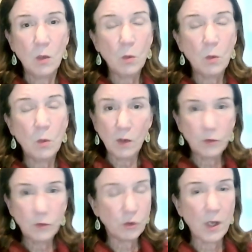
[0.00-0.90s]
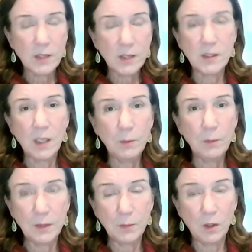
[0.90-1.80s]
were trying to tell
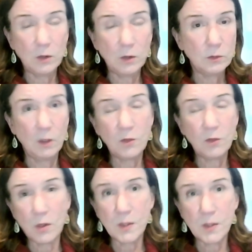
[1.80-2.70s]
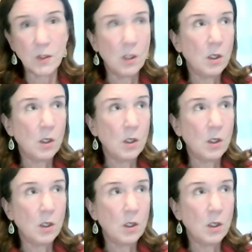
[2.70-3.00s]
people, of course,